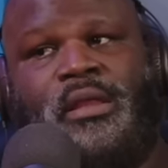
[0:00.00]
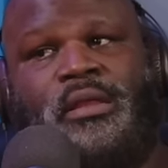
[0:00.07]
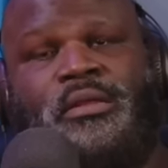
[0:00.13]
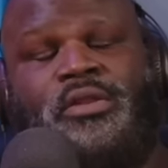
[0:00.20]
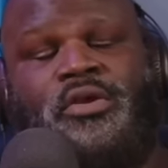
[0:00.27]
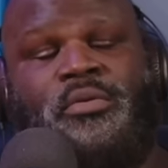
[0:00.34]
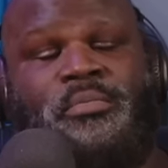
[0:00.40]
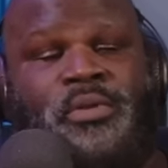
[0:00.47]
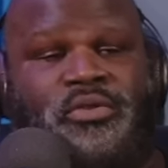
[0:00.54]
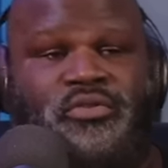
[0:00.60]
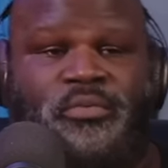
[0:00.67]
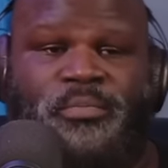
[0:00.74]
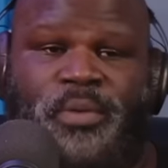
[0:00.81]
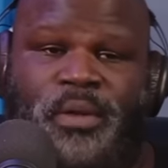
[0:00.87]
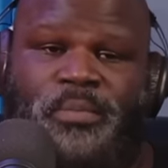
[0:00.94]
There have been
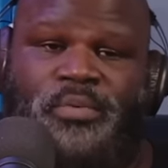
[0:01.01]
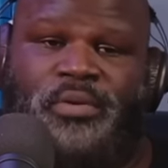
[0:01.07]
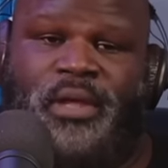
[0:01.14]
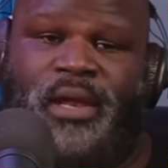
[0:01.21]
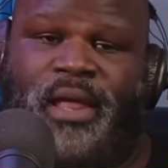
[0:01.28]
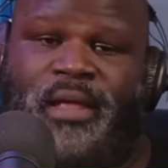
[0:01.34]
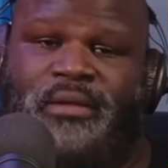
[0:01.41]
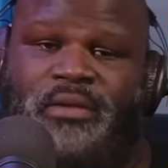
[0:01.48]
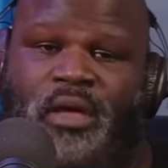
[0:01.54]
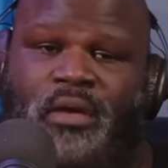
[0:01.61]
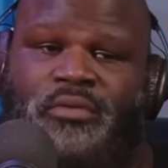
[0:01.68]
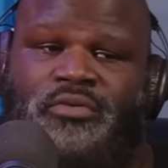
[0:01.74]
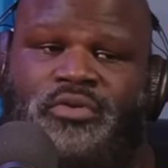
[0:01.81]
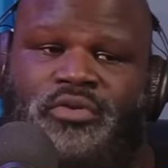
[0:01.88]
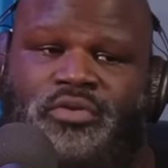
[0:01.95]
some people that I
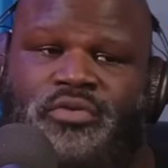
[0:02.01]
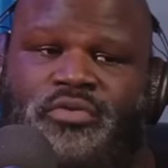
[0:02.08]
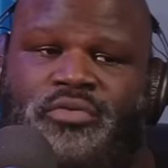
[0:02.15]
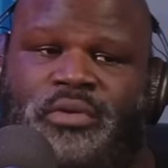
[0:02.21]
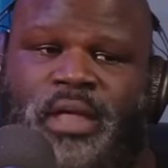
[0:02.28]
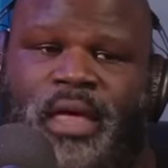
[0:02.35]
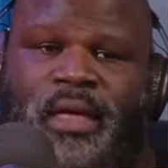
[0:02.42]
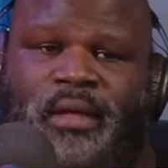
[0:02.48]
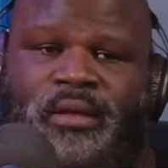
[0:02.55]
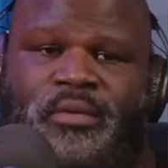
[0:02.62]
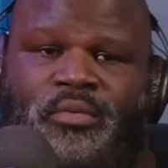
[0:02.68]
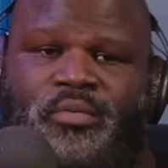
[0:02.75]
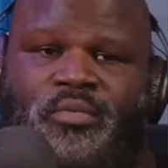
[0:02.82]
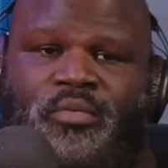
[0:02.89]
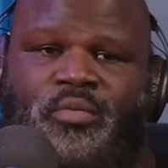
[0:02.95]
talked to that
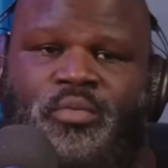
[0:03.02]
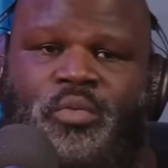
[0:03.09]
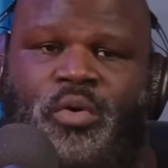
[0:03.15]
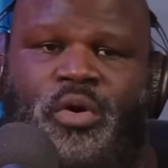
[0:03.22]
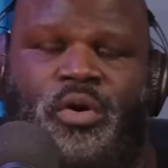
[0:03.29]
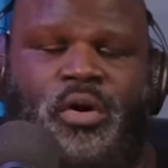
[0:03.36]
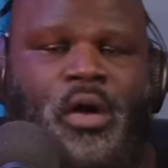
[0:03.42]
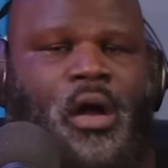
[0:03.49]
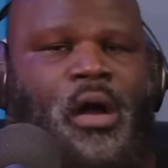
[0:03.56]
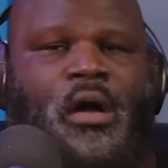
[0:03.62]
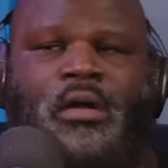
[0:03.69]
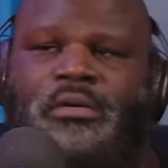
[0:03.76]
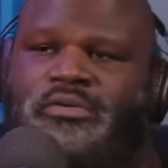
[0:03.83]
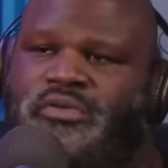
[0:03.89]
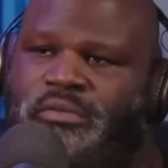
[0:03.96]
were
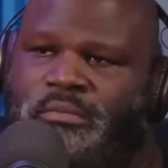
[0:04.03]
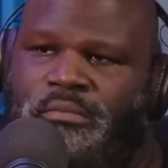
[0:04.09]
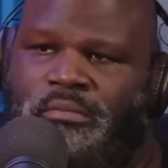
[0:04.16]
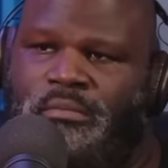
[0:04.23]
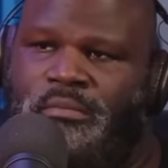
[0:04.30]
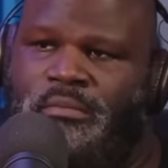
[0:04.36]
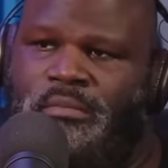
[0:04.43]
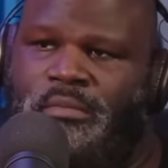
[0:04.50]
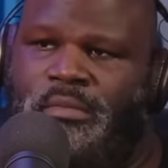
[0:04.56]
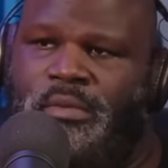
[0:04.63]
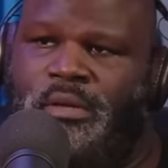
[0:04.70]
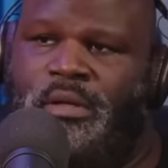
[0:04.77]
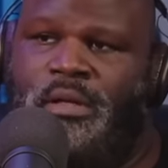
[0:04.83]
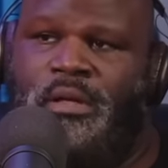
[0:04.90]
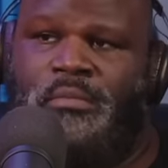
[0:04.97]
awesome,
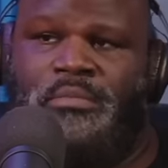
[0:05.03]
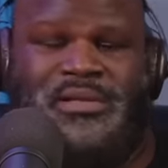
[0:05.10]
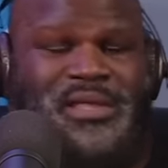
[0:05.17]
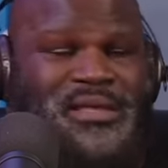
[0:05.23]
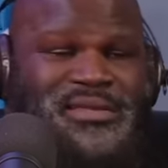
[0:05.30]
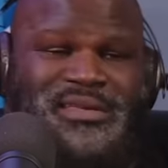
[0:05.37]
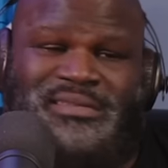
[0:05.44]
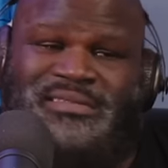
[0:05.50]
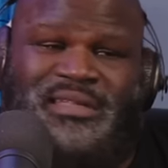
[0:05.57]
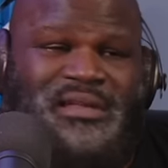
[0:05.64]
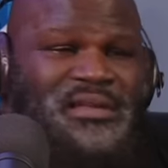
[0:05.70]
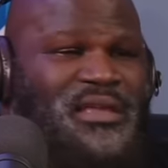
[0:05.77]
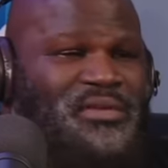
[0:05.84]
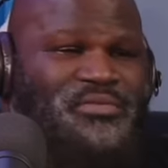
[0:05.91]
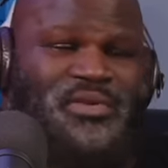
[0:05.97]
but they just didn't
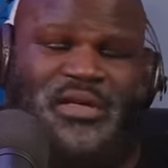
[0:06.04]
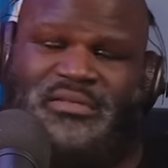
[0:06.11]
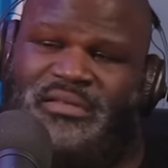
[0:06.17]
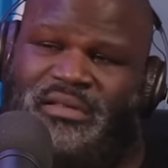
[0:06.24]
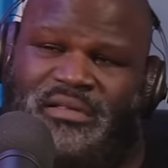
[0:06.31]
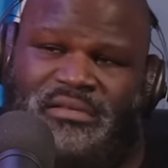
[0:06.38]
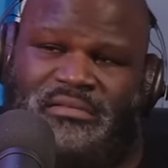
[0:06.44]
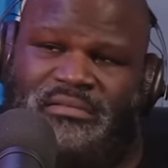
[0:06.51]
love wrestling.